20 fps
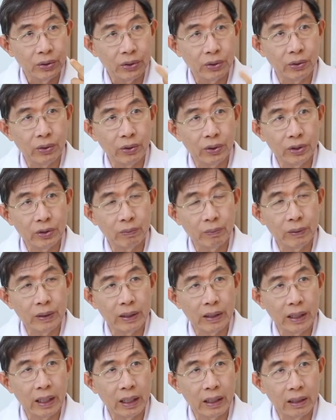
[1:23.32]
So it
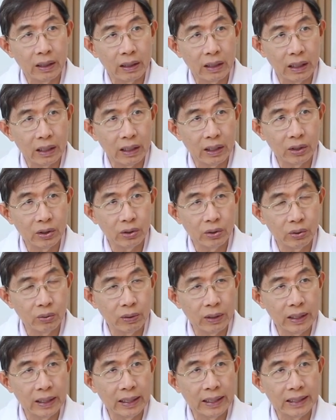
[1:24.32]
means that the
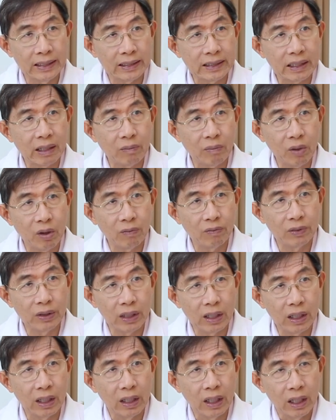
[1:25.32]
tissue release some of
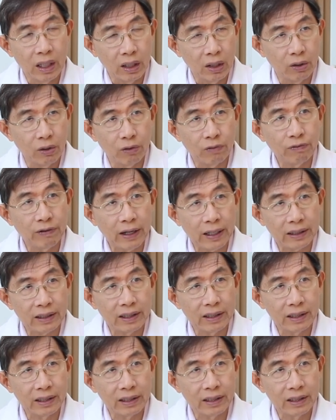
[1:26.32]
the growth
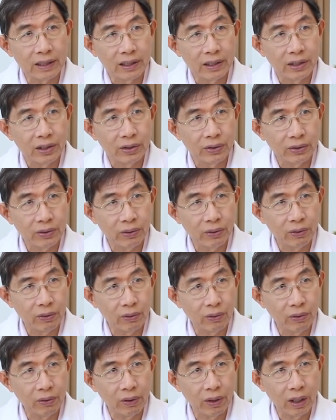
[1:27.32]
factor.
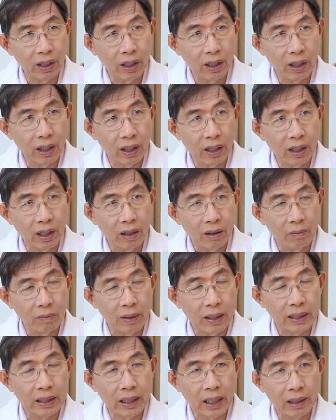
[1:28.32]
So
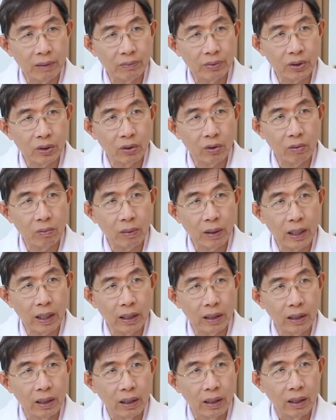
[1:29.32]
by times go
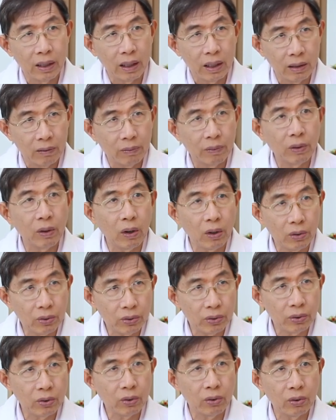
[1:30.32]
by, it will
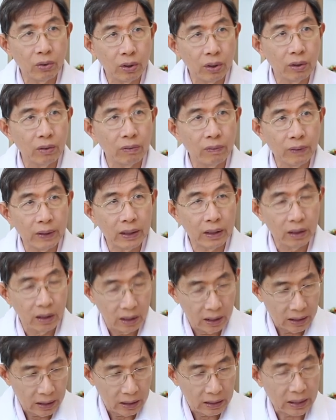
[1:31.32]
also even
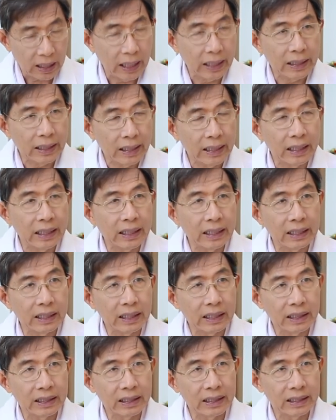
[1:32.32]

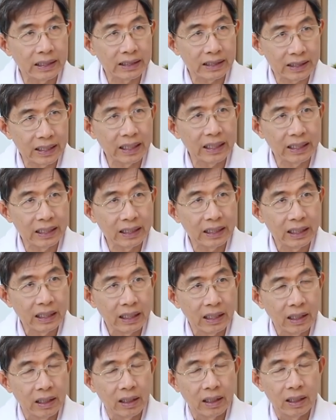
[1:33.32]
tightening the skin.
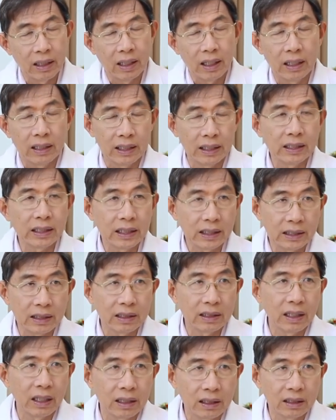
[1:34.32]
This
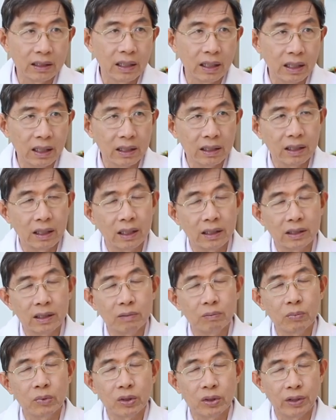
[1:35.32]
is the
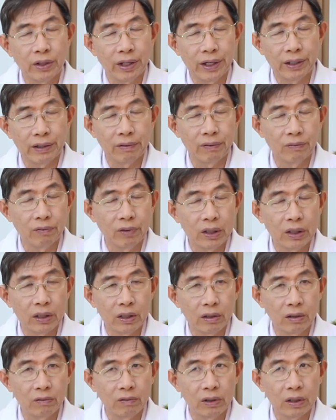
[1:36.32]
simple thread
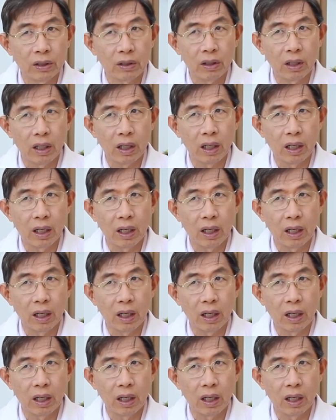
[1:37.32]
which